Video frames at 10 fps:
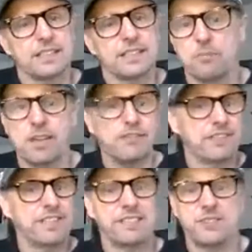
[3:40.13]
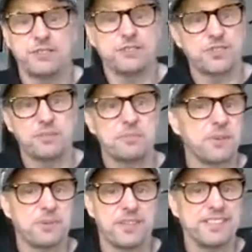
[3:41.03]
I'm loving this live stream,
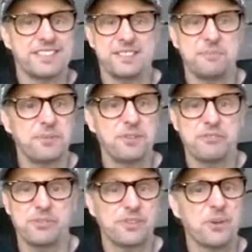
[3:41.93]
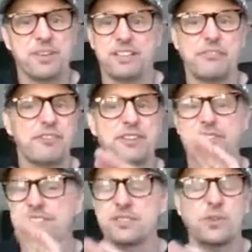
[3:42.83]
by the way. This is beautiful. No
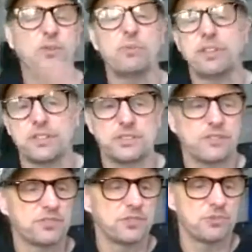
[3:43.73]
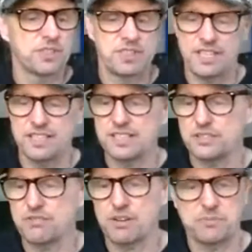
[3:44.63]
interference, all because I've just reset this
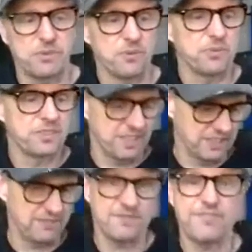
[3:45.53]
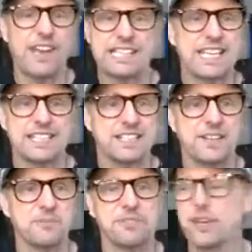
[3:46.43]
Chromebook, which is fantastic.
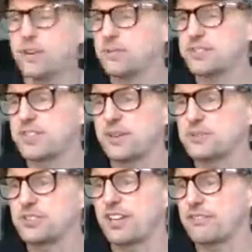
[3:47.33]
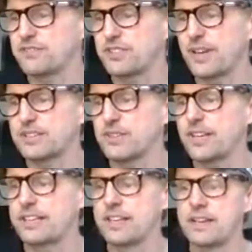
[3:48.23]
I'm so chuffed, so
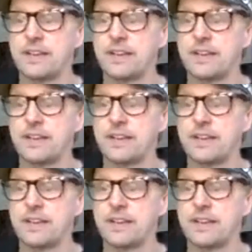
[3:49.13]
excited.